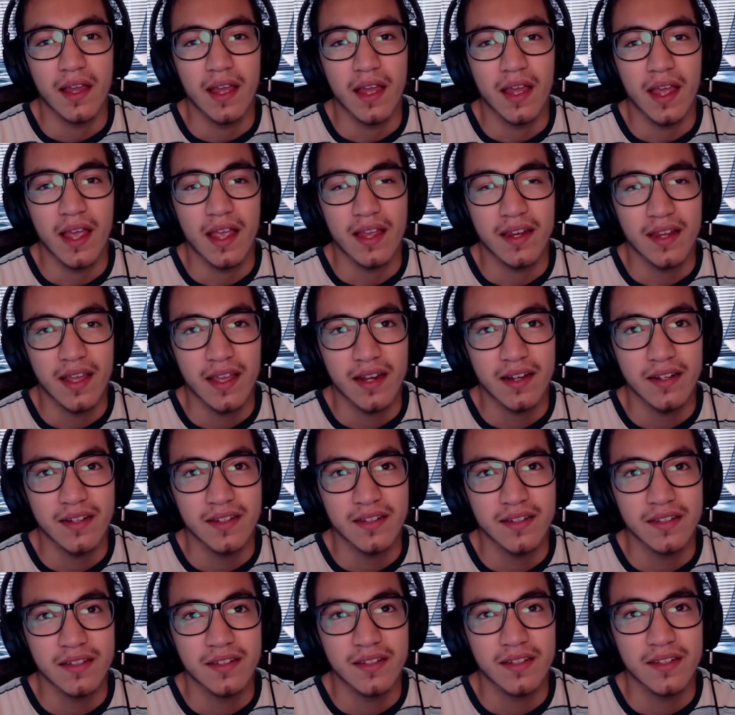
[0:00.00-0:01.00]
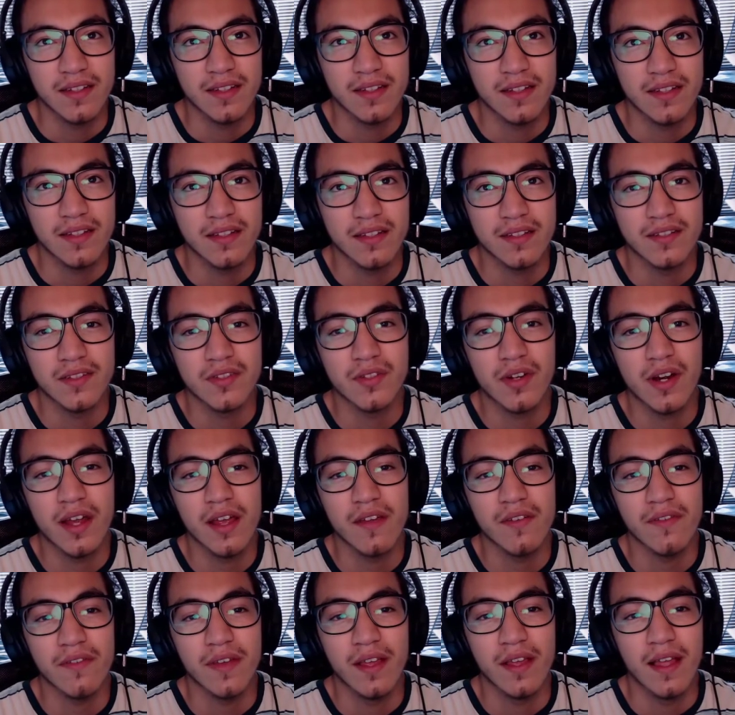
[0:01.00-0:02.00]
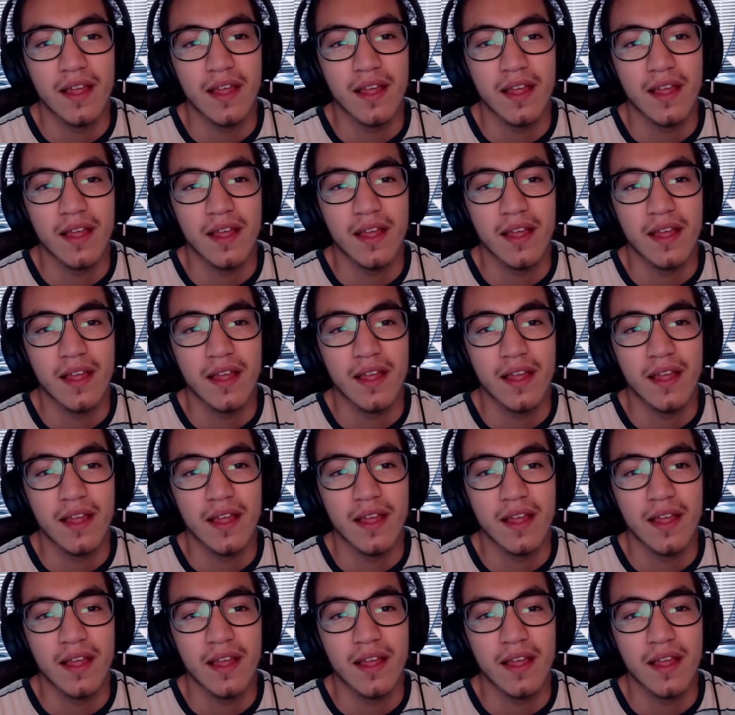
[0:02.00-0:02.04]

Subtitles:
ADATA drive,